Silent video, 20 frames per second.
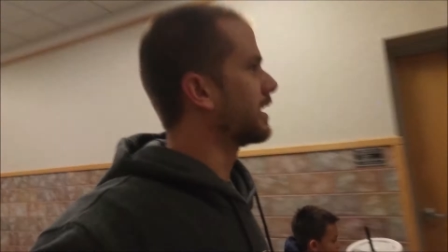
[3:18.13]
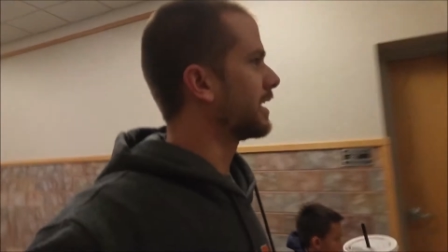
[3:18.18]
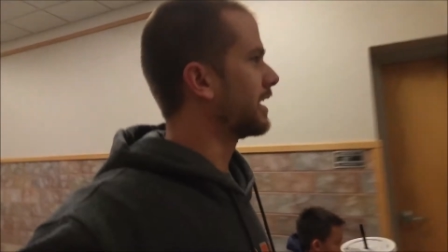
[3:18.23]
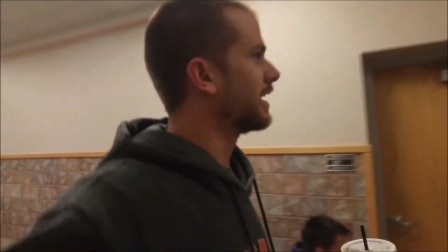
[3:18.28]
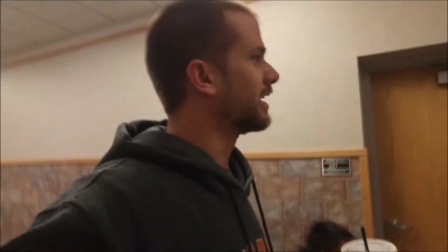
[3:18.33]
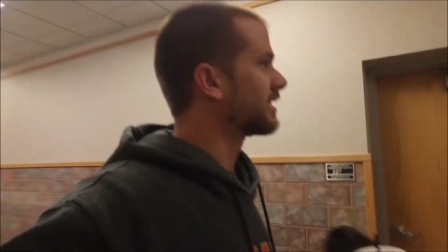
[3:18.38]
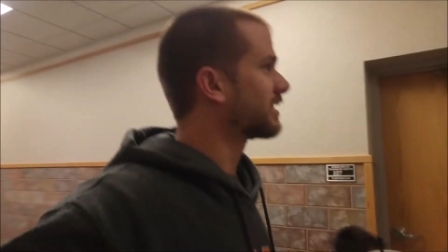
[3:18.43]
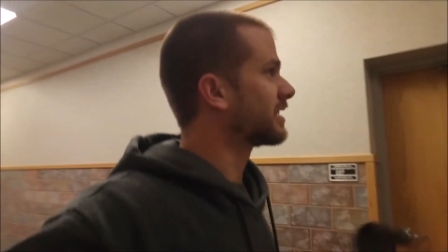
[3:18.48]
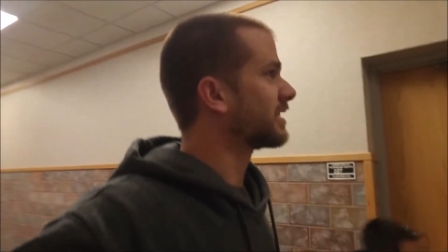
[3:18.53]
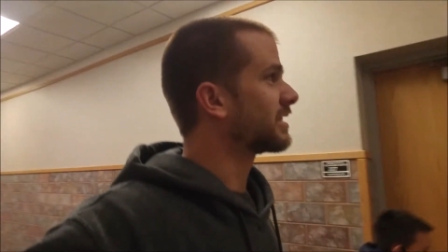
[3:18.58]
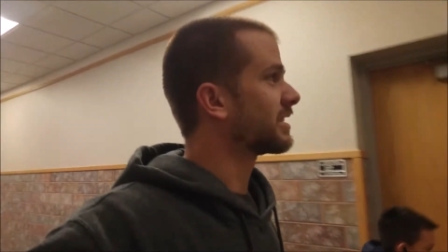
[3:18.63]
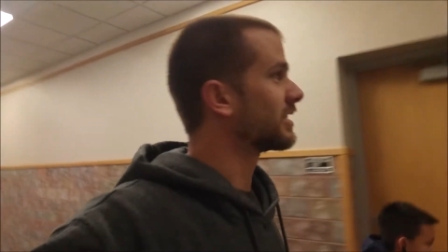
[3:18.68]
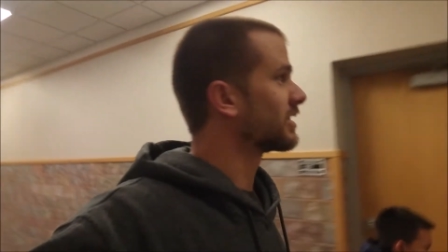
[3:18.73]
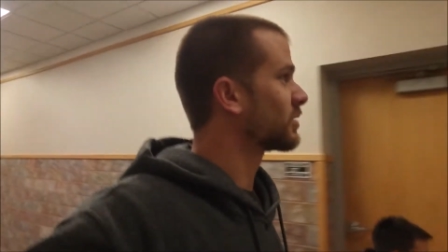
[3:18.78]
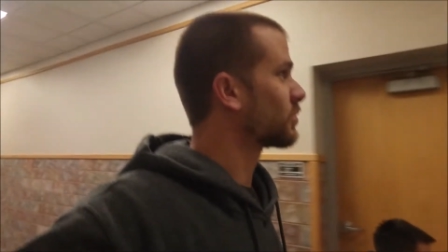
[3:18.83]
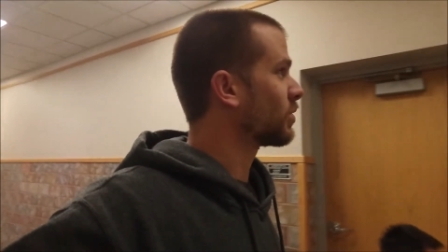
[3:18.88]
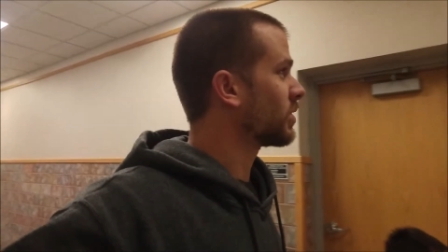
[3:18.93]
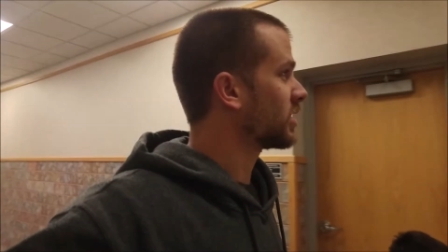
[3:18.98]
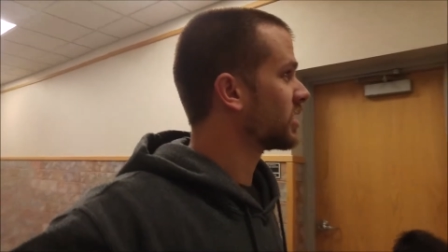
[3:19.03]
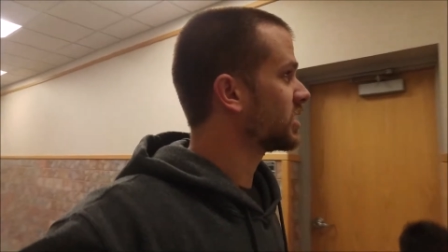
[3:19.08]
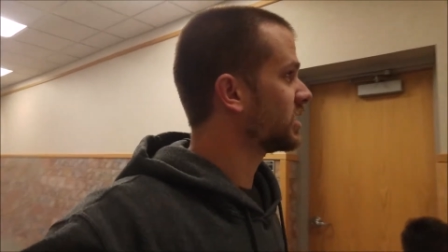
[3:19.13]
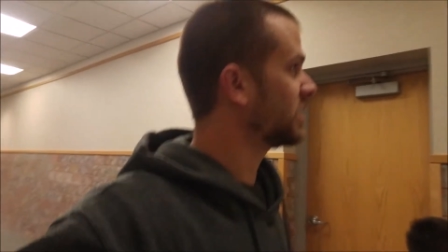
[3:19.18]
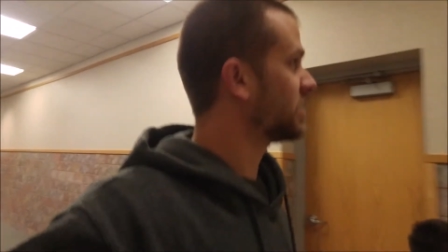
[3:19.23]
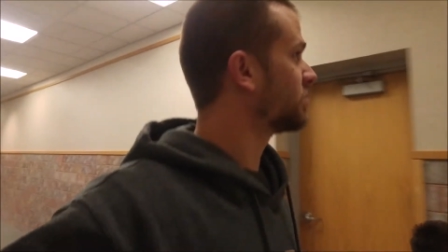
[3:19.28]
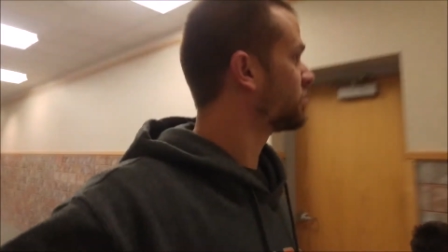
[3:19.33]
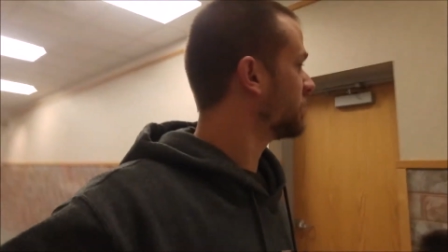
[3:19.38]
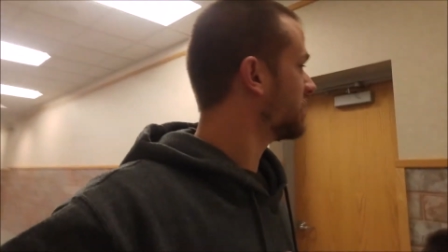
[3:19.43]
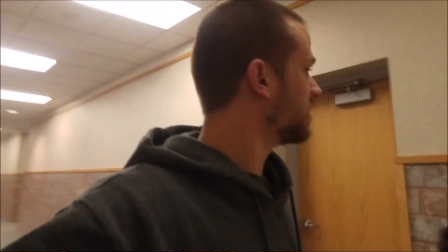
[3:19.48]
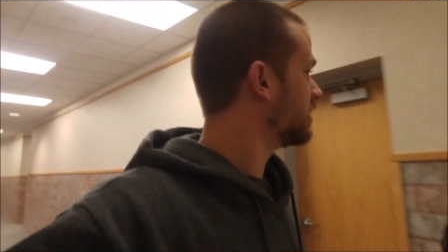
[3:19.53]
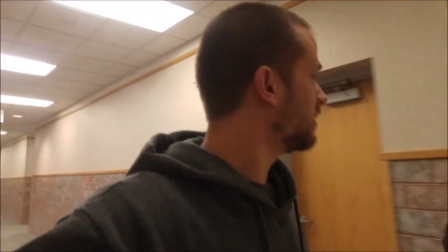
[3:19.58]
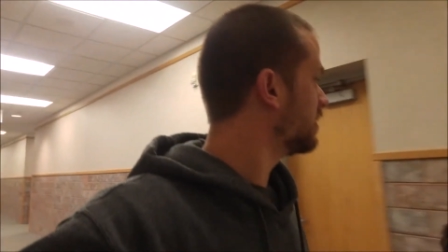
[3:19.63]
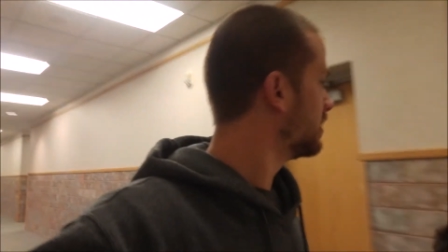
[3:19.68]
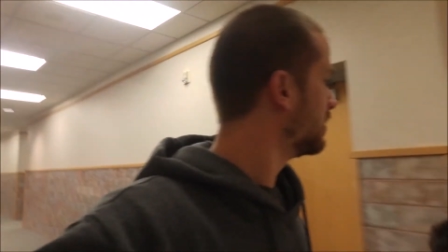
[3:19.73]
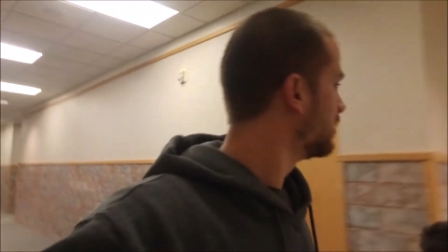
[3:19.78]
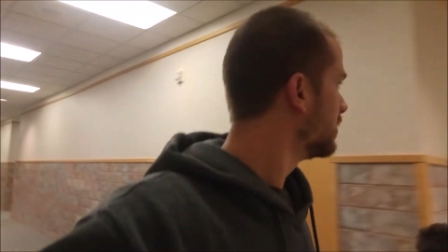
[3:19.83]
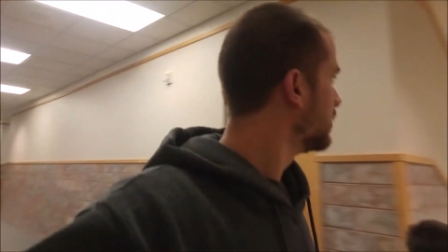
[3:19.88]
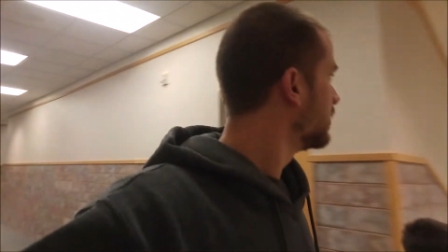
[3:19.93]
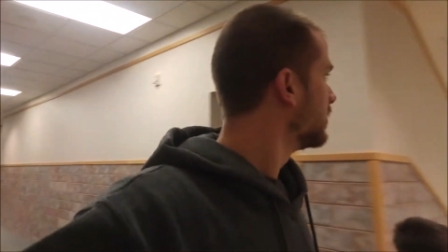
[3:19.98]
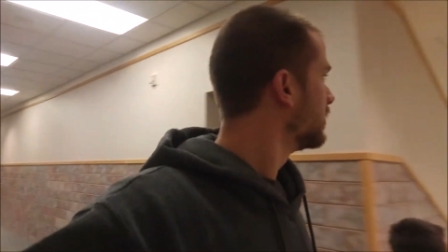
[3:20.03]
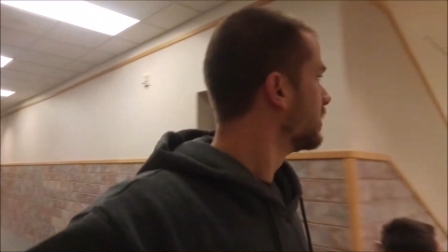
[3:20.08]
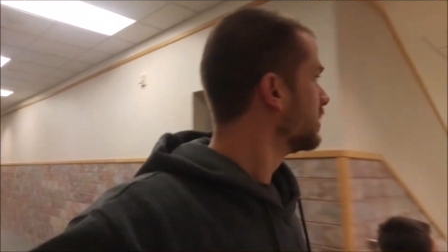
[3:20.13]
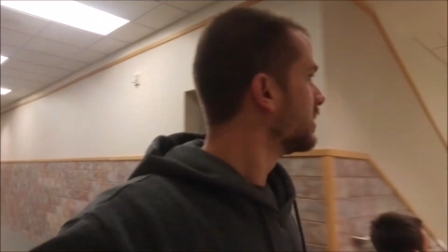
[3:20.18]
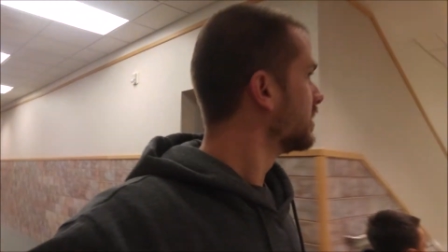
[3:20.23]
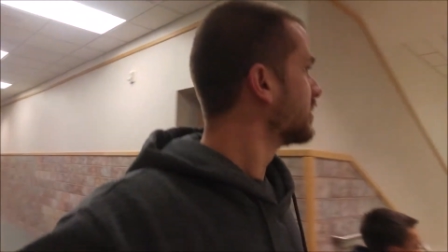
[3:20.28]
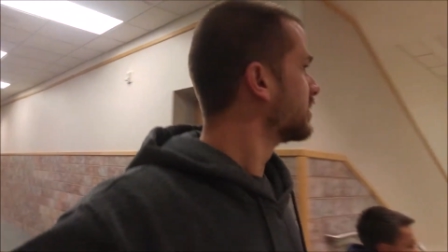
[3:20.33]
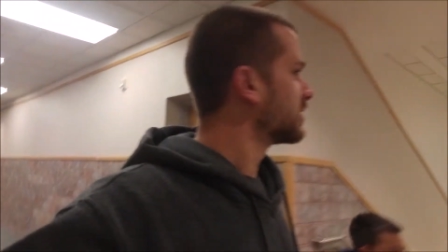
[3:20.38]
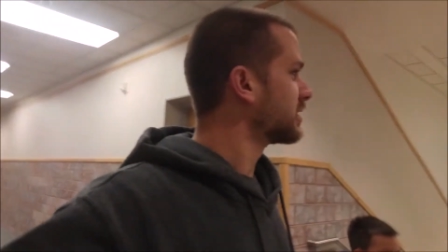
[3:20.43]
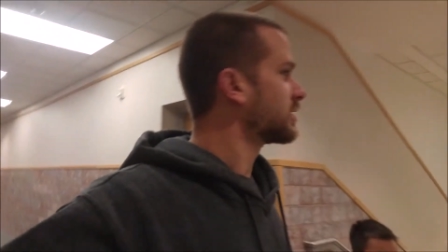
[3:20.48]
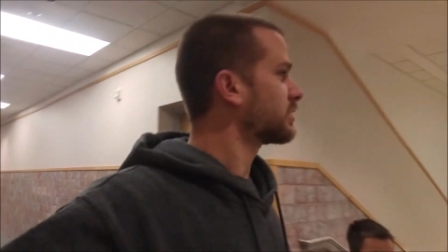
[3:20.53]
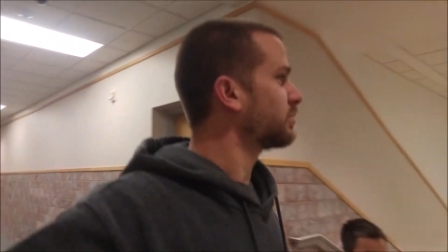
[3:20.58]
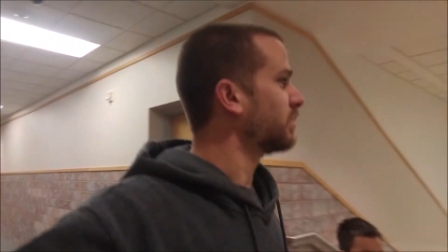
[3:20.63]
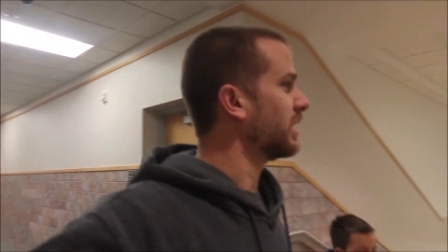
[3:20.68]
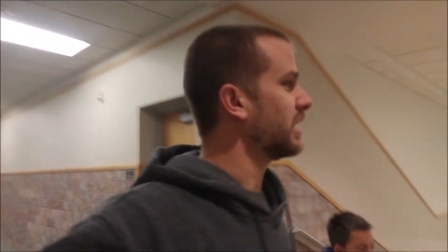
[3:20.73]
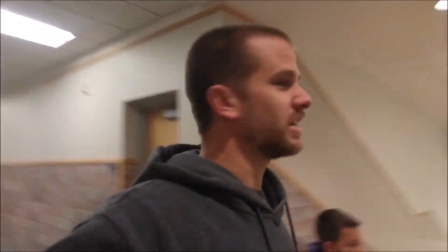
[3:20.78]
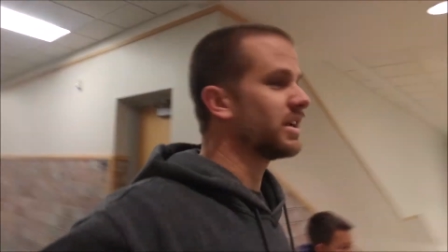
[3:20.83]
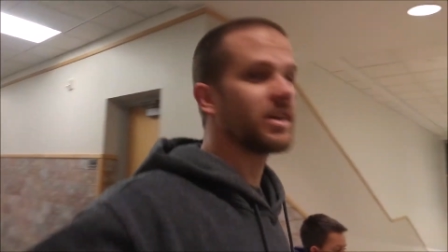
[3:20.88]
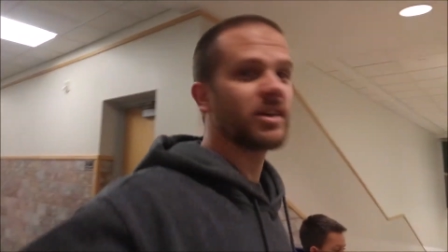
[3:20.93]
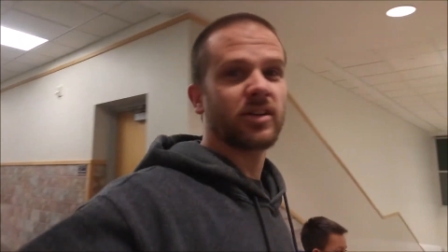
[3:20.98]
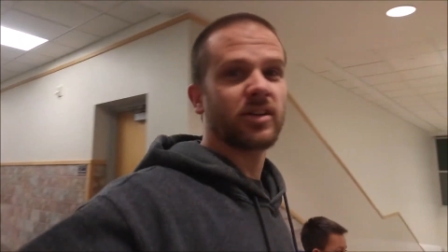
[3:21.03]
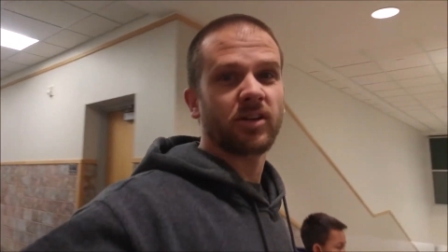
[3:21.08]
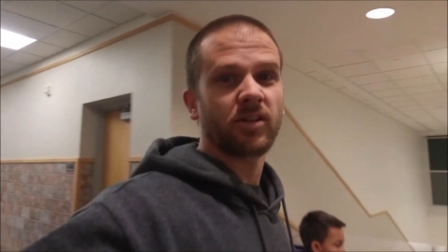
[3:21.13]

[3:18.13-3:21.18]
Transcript: I guess this is where she's been spending